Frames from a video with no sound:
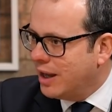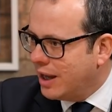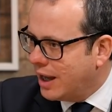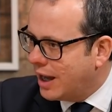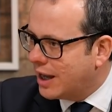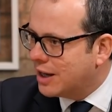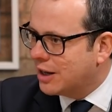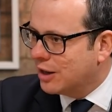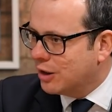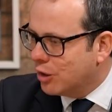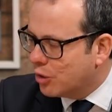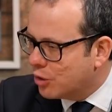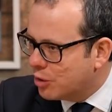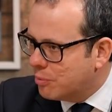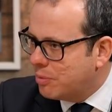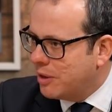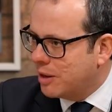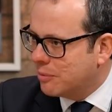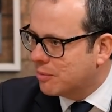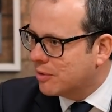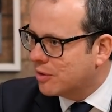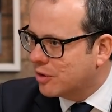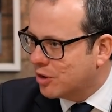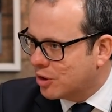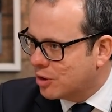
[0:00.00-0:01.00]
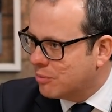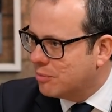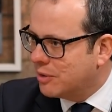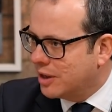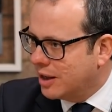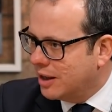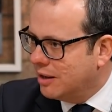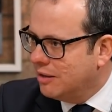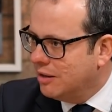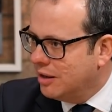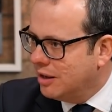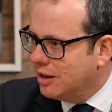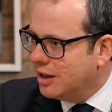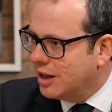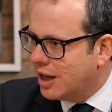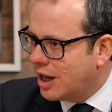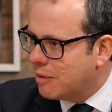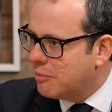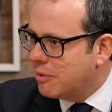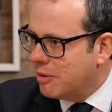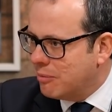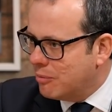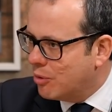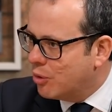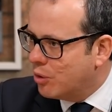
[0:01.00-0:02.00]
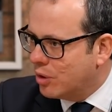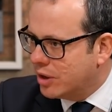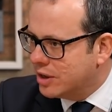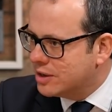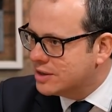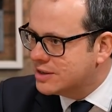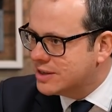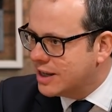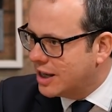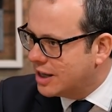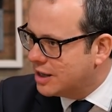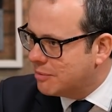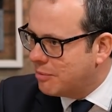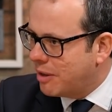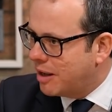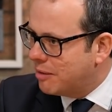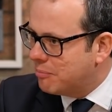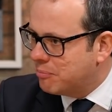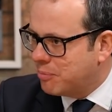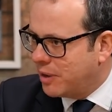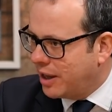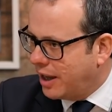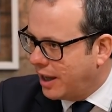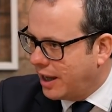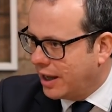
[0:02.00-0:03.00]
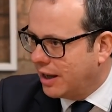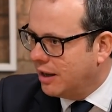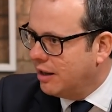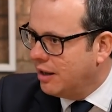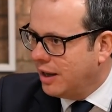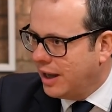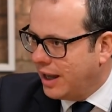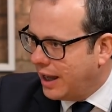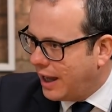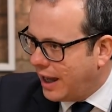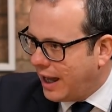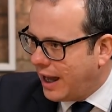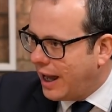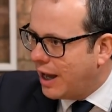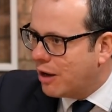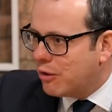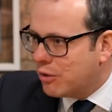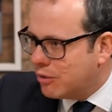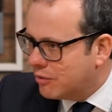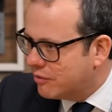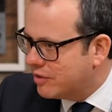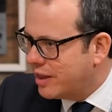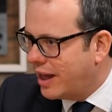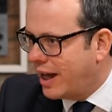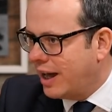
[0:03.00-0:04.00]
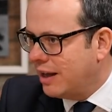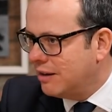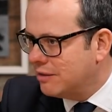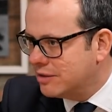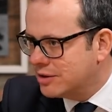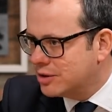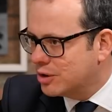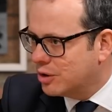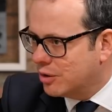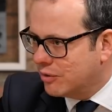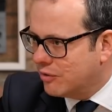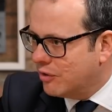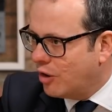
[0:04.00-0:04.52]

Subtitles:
and a lot of people have got to be a bit more concerned about being out of that sort of